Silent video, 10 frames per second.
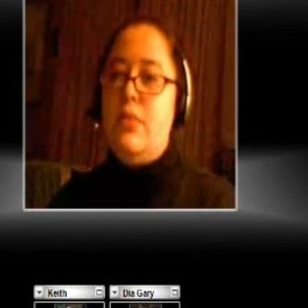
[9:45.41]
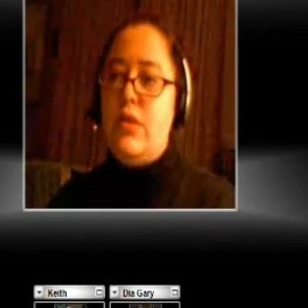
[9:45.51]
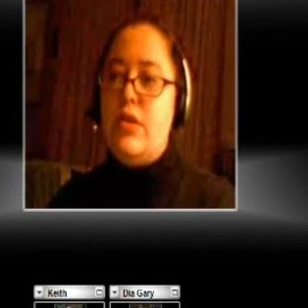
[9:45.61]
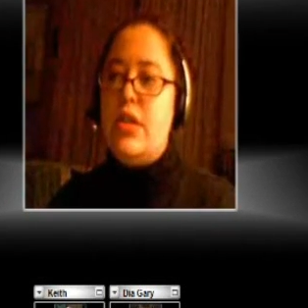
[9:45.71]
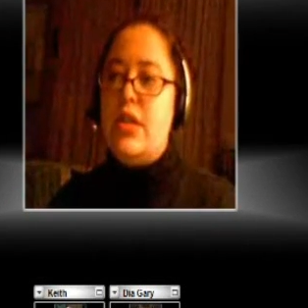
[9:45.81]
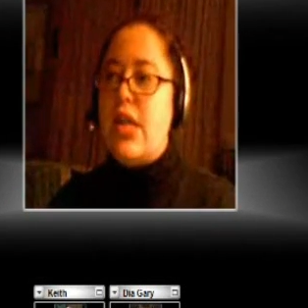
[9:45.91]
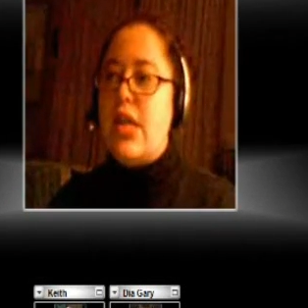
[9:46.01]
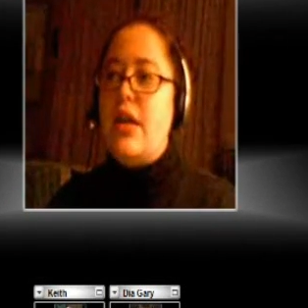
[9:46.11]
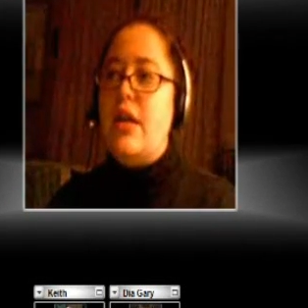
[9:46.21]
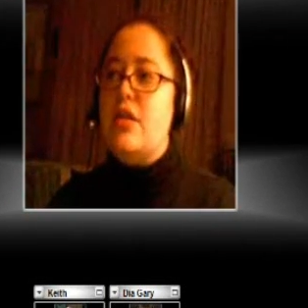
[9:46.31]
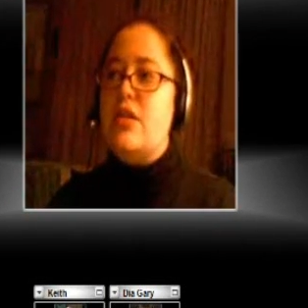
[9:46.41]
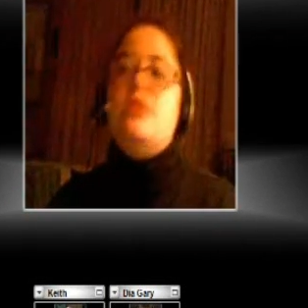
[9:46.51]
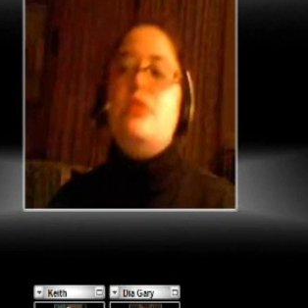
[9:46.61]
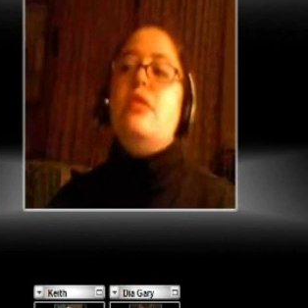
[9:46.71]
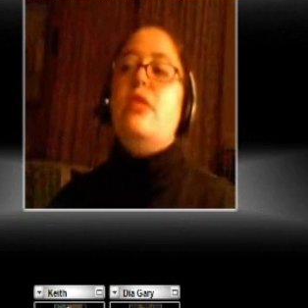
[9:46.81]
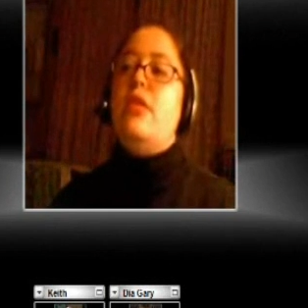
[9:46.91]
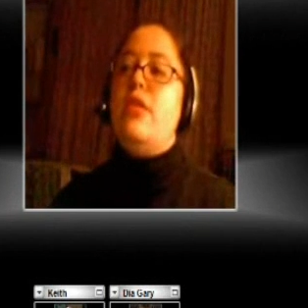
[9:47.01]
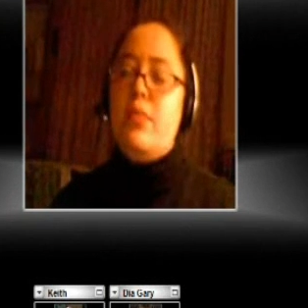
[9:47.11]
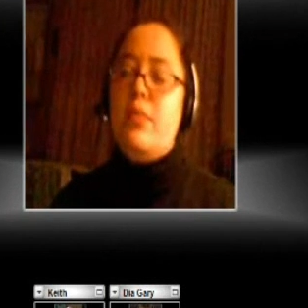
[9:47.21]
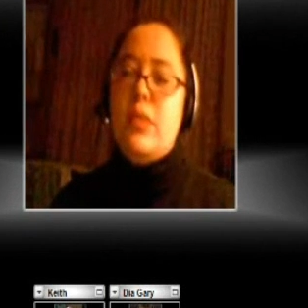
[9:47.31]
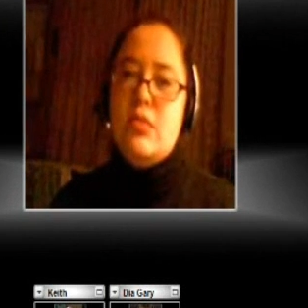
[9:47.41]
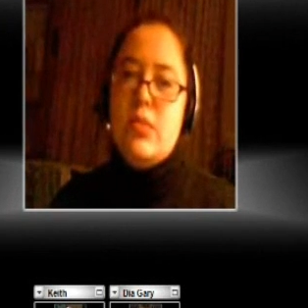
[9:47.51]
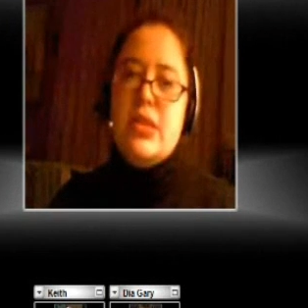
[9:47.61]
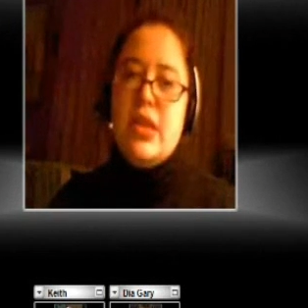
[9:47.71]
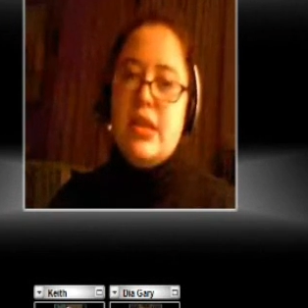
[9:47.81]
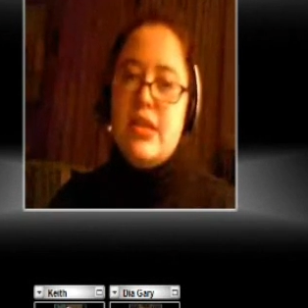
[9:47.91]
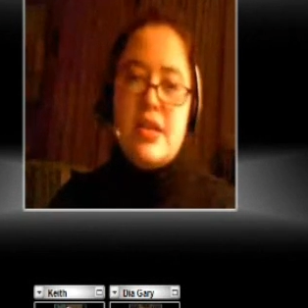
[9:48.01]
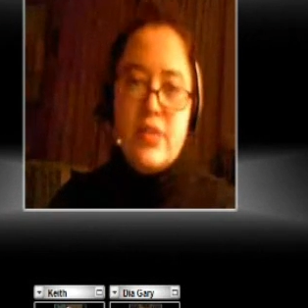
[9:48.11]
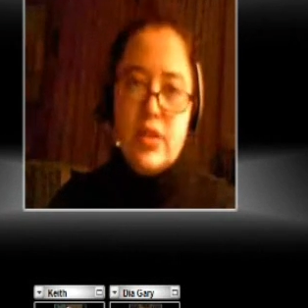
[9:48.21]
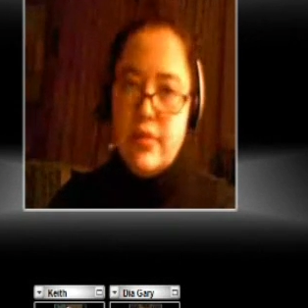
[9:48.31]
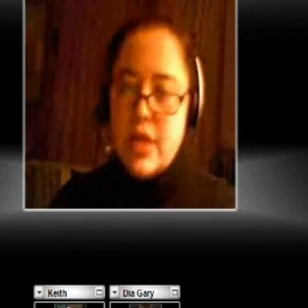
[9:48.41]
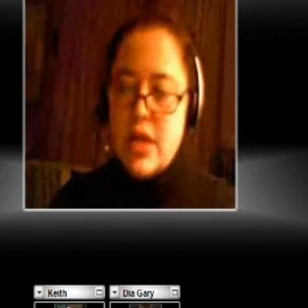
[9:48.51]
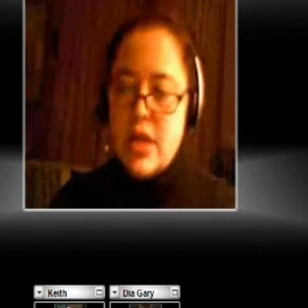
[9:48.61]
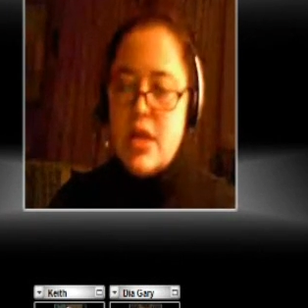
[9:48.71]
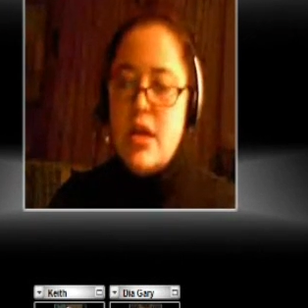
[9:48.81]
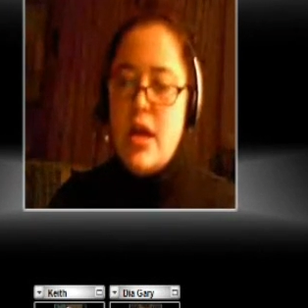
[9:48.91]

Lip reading: computers and technology so that they're able to be successful